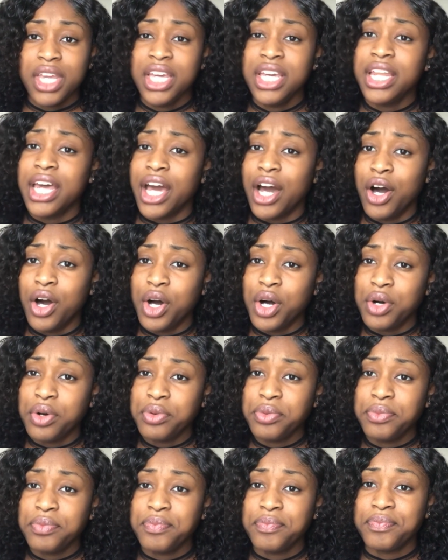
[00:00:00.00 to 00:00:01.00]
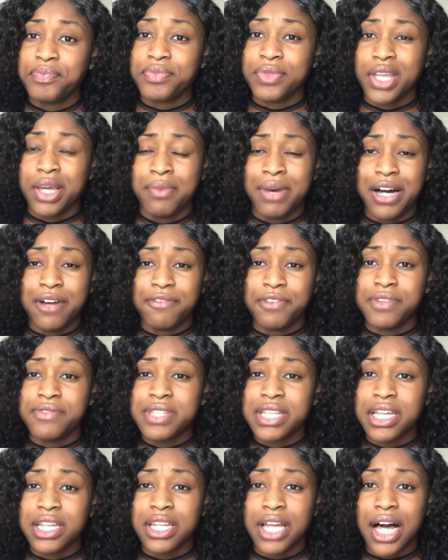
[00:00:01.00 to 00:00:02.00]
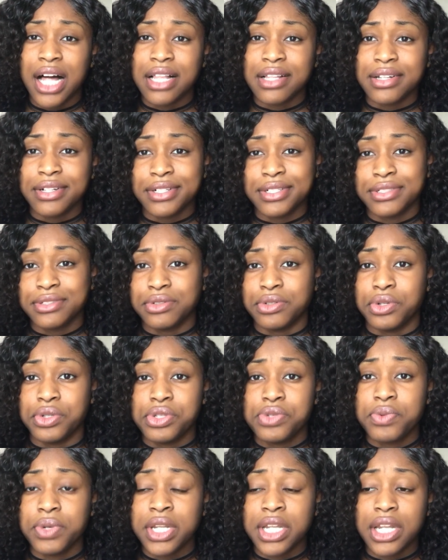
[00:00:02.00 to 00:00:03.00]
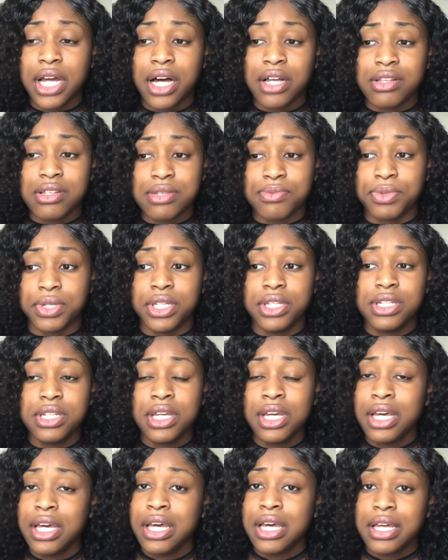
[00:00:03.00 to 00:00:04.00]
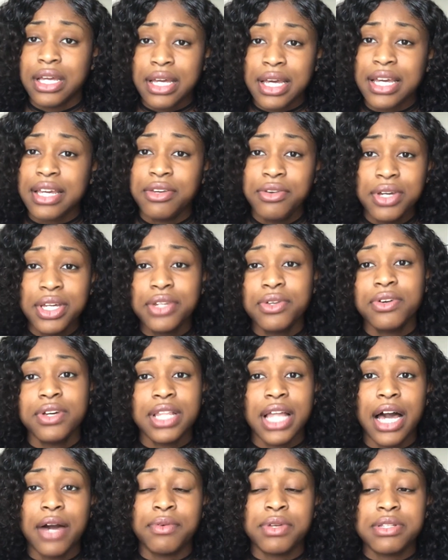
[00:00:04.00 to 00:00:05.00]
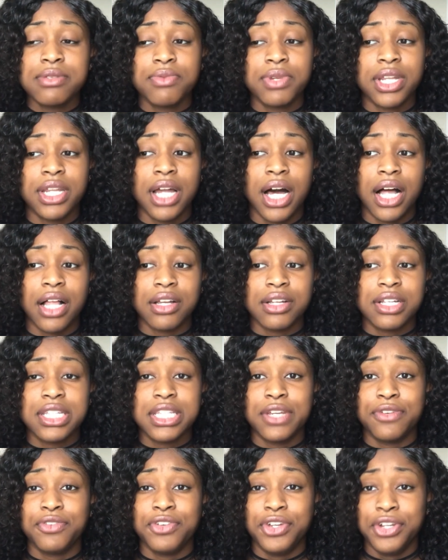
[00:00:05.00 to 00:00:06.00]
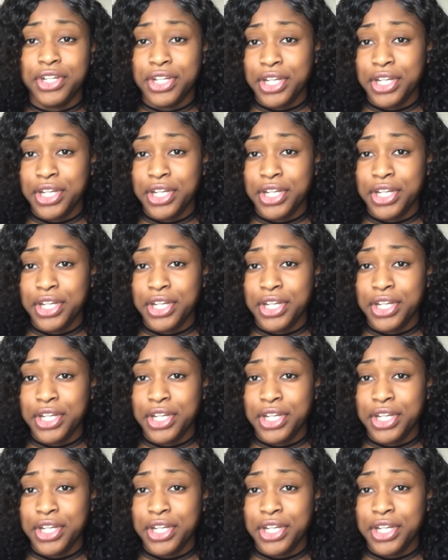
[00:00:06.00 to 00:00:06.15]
eat at home, about $15 or $20, which you can do a lot with $20 if you